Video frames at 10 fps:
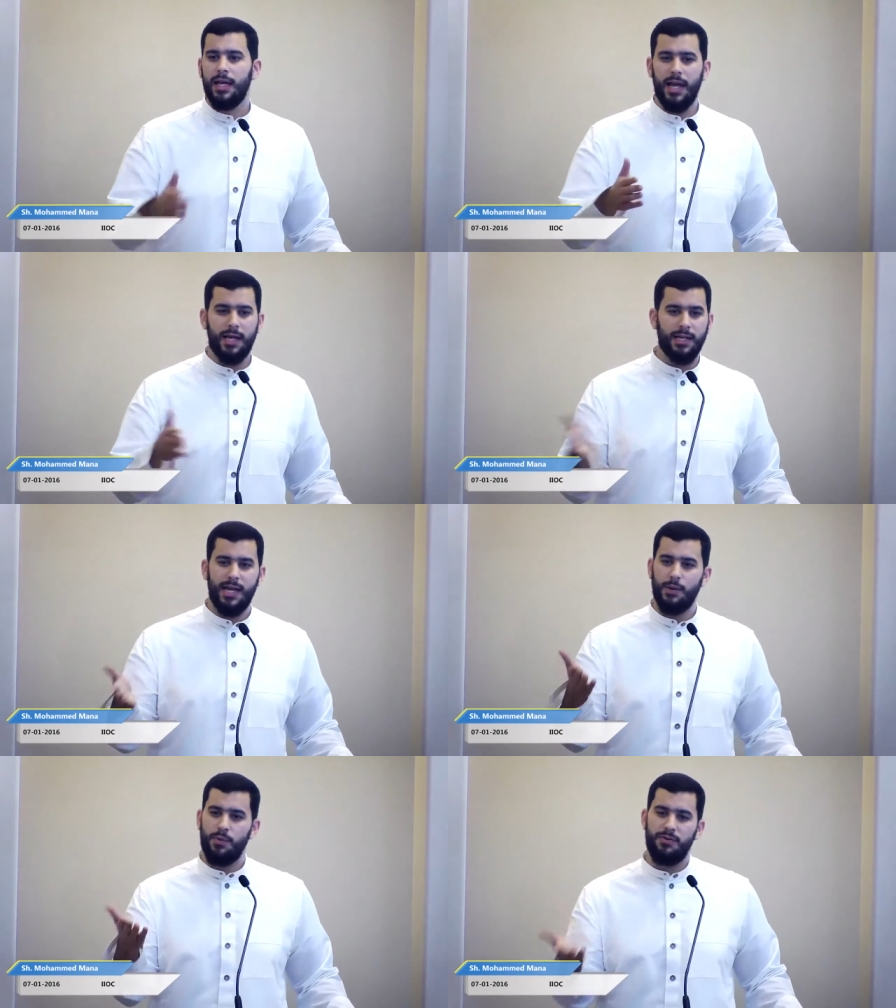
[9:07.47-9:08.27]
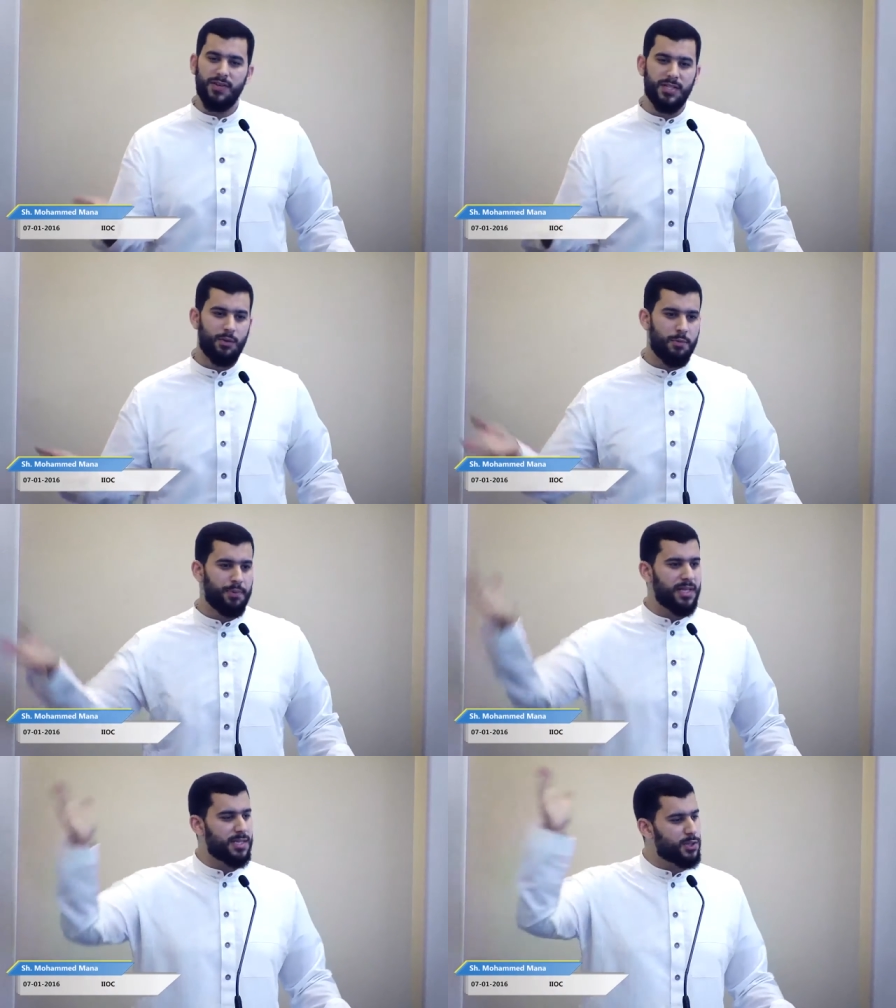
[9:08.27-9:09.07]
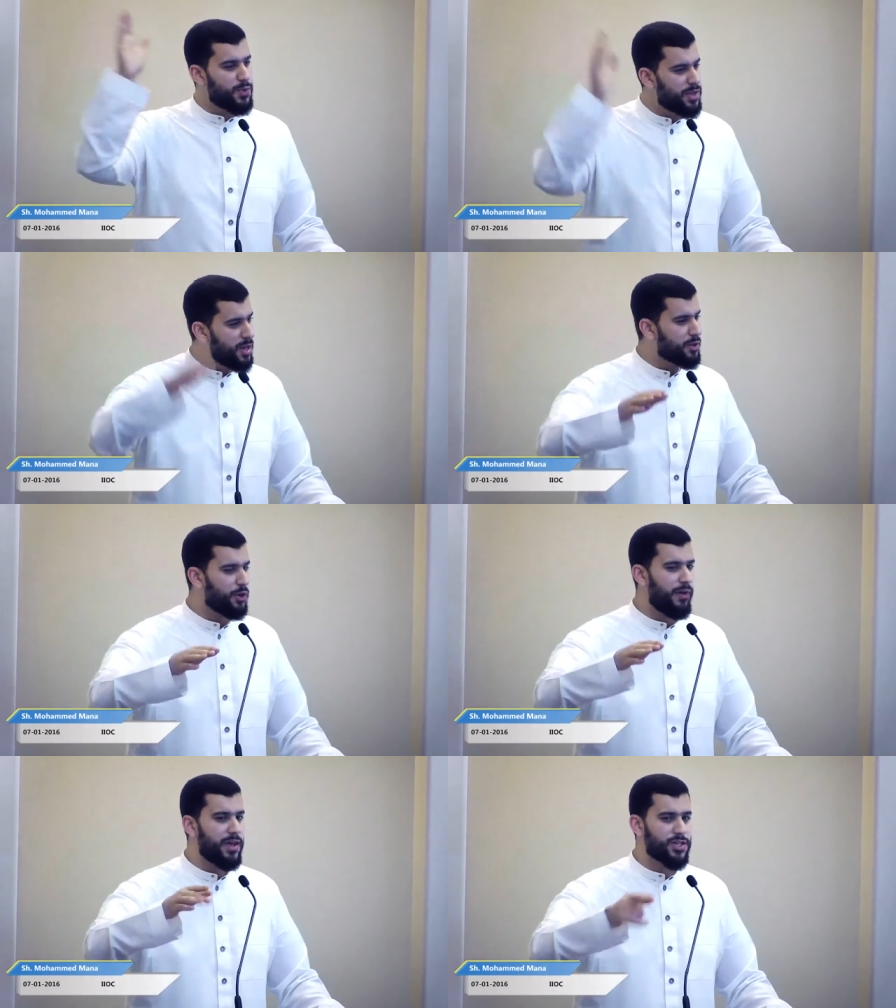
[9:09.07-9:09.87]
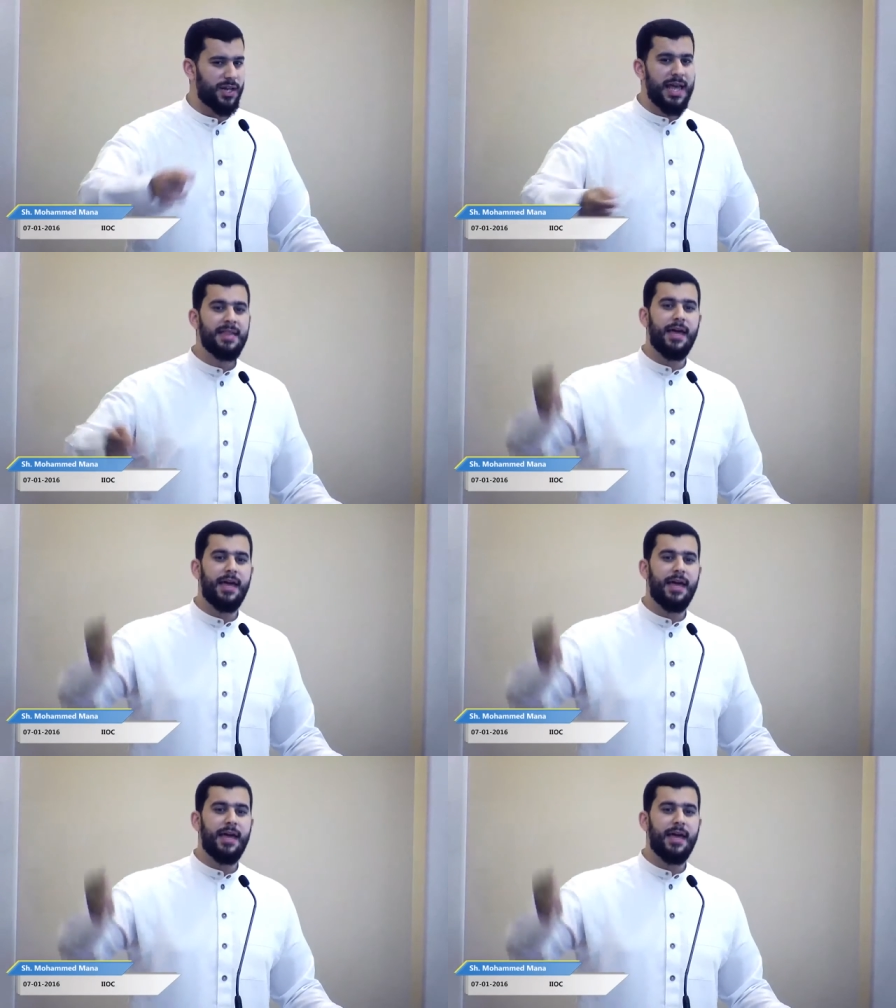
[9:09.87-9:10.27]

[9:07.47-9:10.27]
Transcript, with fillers: Allah could get rid of us and replace us with another creation